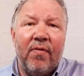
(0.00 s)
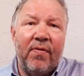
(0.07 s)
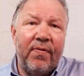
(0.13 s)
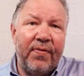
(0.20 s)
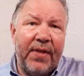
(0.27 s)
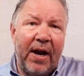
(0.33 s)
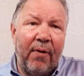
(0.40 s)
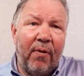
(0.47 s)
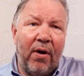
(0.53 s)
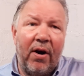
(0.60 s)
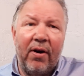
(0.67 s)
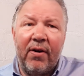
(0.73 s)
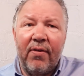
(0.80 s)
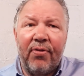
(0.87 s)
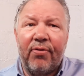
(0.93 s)
There
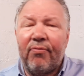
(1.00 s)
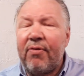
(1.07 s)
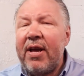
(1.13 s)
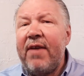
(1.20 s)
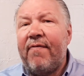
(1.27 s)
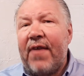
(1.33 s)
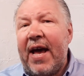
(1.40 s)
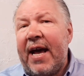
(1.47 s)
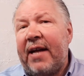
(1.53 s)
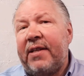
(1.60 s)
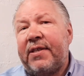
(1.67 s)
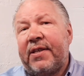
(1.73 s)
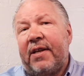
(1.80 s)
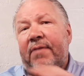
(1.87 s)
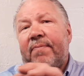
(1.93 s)
were 3
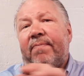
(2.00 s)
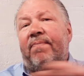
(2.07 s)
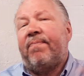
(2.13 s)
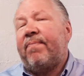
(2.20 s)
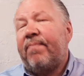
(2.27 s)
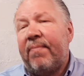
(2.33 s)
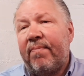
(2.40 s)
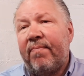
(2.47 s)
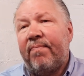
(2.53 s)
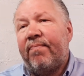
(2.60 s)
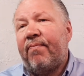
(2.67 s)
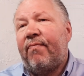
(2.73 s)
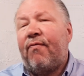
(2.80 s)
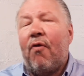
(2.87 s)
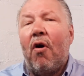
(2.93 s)
vans and
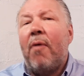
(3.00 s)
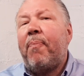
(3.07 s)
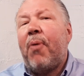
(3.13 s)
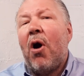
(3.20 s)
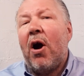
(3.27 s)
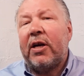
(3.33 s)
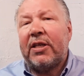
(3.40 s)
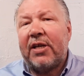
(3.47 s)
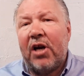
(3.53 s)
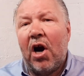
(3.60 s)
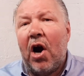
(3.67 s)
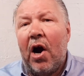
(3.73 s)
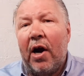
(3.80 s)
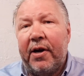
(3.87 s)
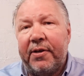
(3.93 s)
4 parked
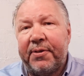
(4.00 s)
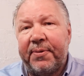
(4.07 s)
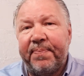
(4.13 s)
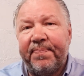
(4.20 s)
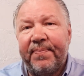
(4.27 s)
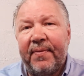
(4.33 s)
cars.